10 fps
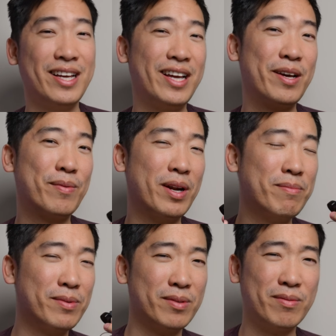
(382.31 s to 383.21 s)
And when
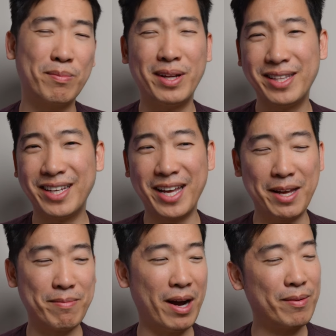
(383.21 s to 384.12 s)
I'm playing the
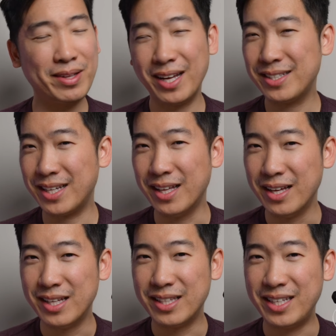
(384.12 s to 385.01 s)
game, I realize that
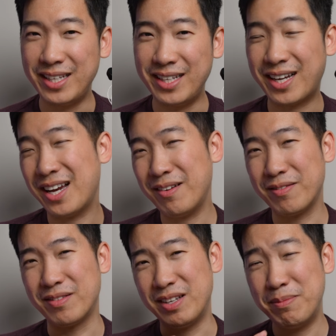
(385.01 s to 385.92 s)
the kind
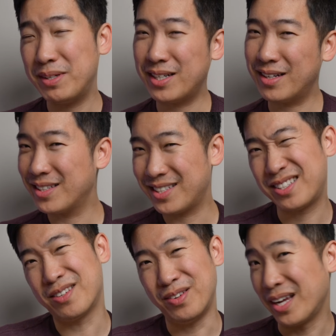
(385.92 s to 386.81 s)
of imaging on this
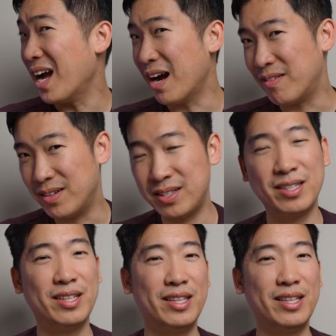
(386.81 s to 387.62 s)
is only average.